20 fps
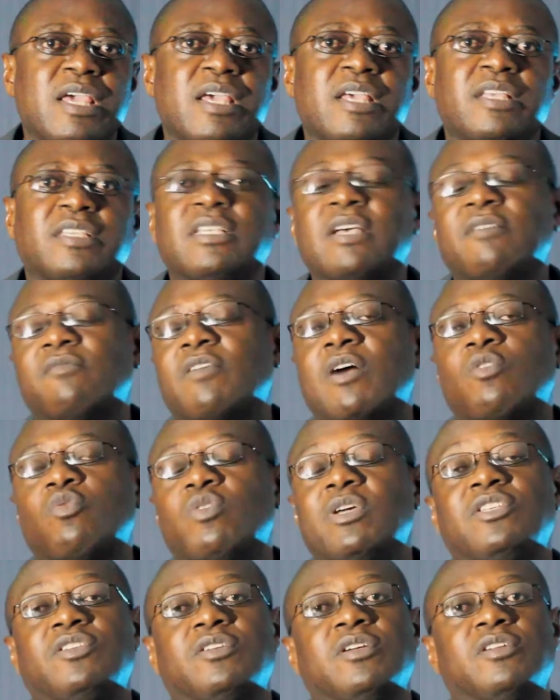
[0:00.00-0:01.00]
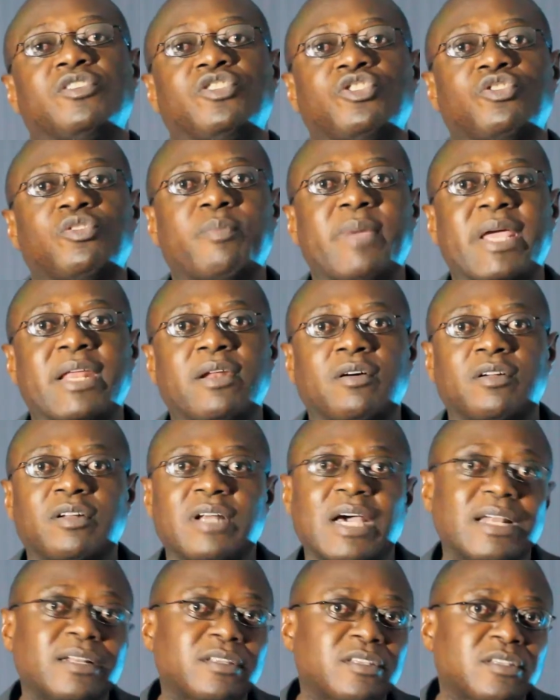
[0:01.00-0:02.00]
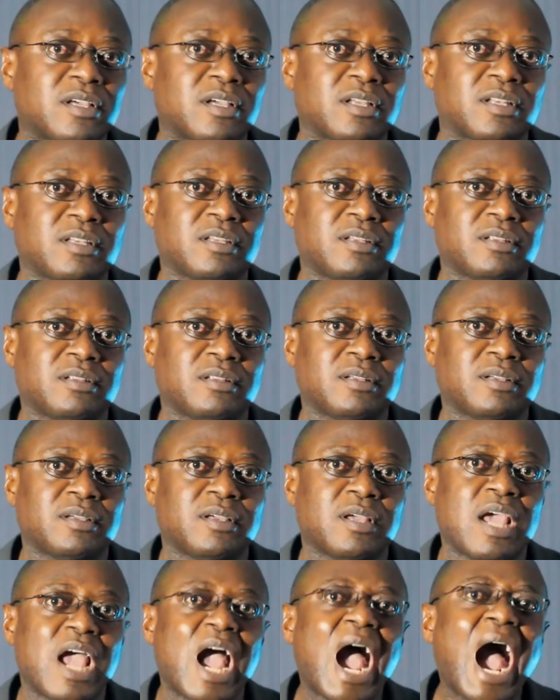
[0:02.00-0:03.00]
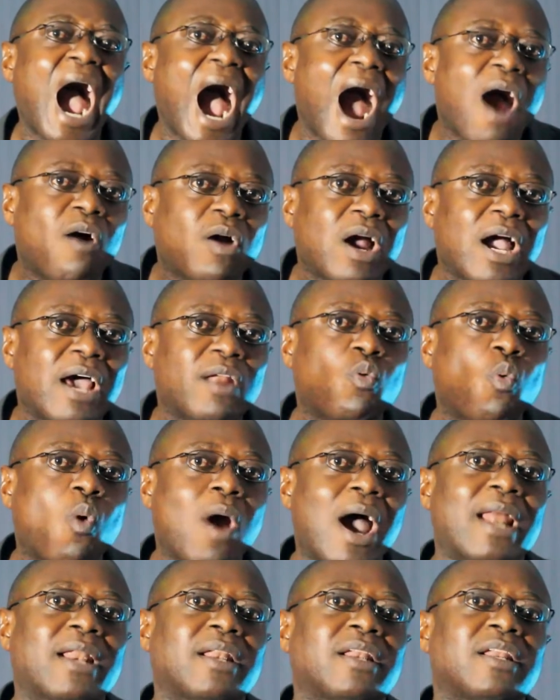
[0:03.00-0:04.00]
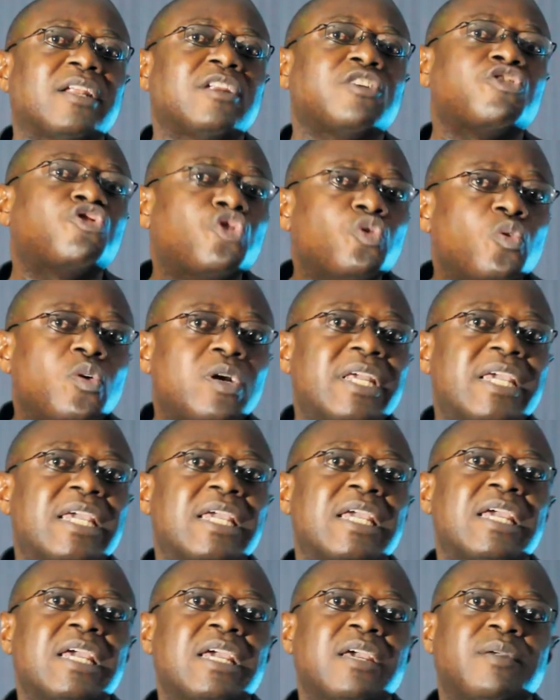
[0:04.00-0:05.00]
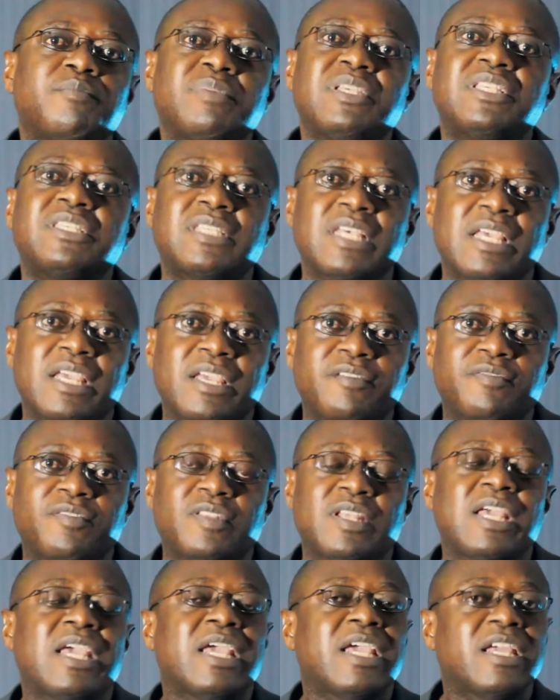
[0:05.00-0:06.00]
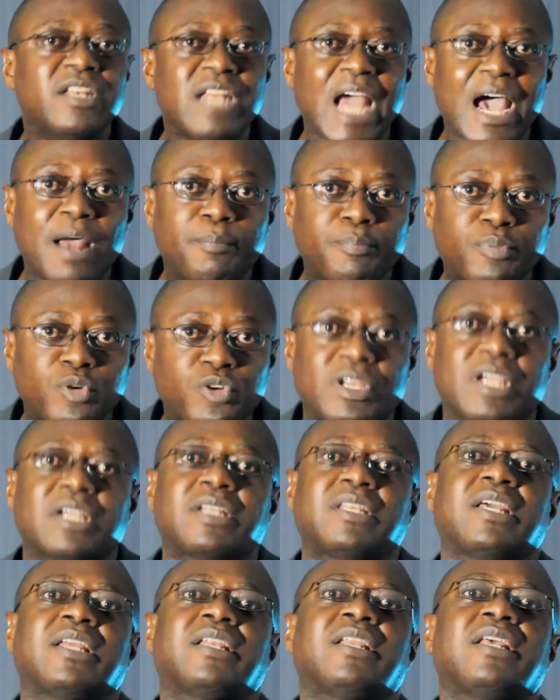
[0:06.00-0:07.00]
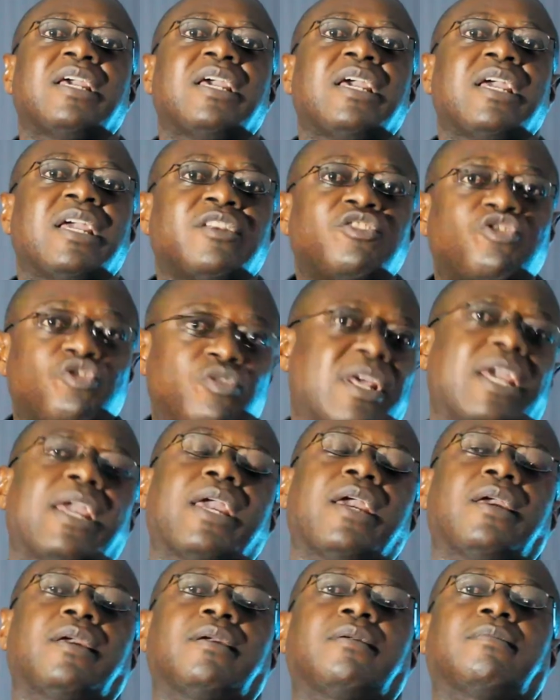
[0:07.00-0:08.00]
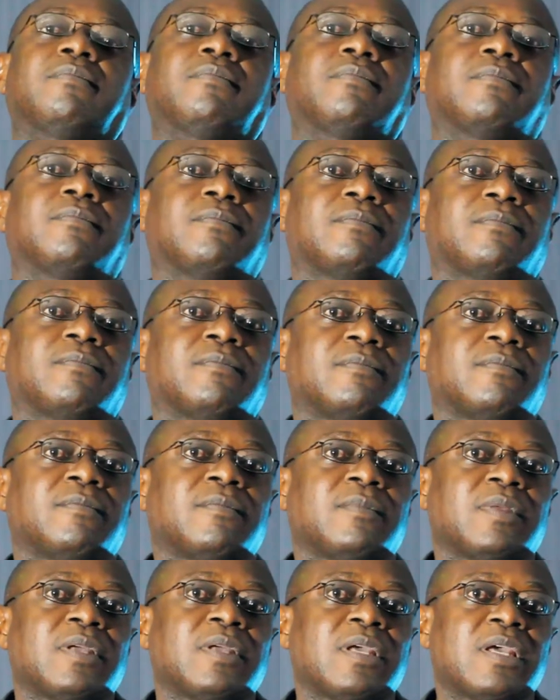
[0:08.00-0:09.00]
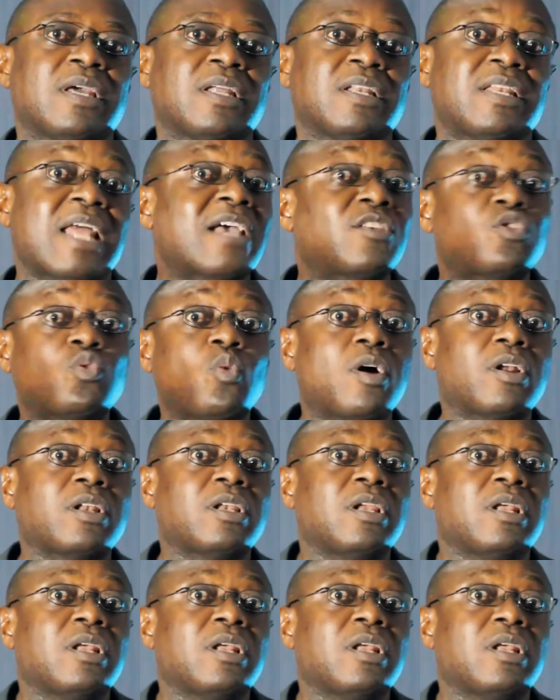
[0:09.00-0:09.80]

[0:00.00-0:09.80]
several questions remain unanswered. How can one truly be safe and protected today? That's what